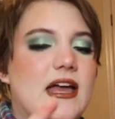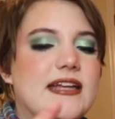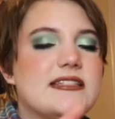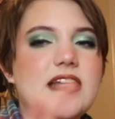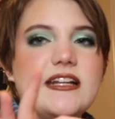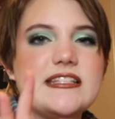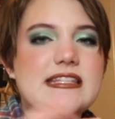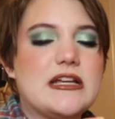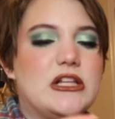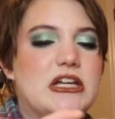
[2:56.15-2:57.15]
It's not
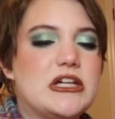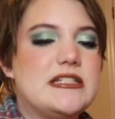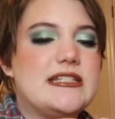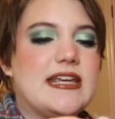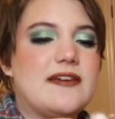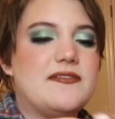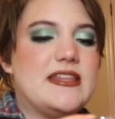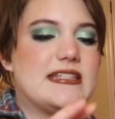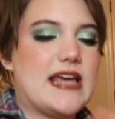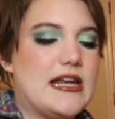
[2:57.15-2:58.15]
necessarily good to give
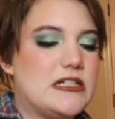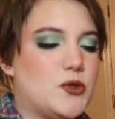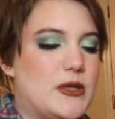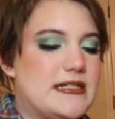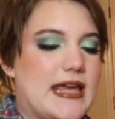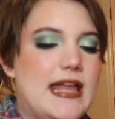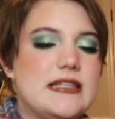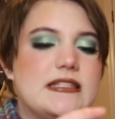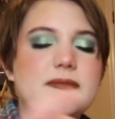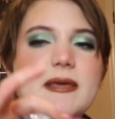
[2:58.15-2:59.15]
this kind of toy to
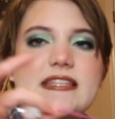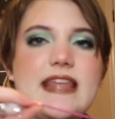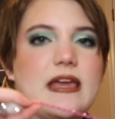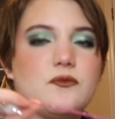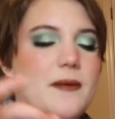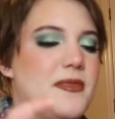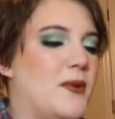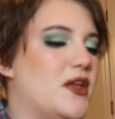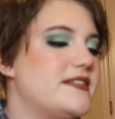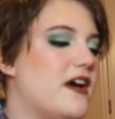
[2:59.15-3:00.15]
kittens because they can rip the
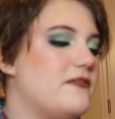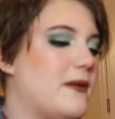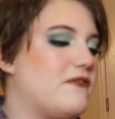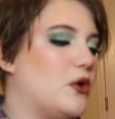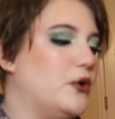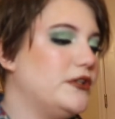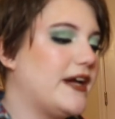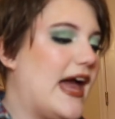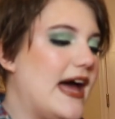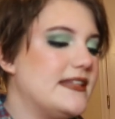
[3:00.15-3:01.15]
balls off, but for older
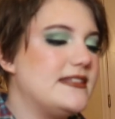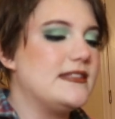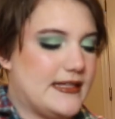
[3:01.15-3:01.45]
cats,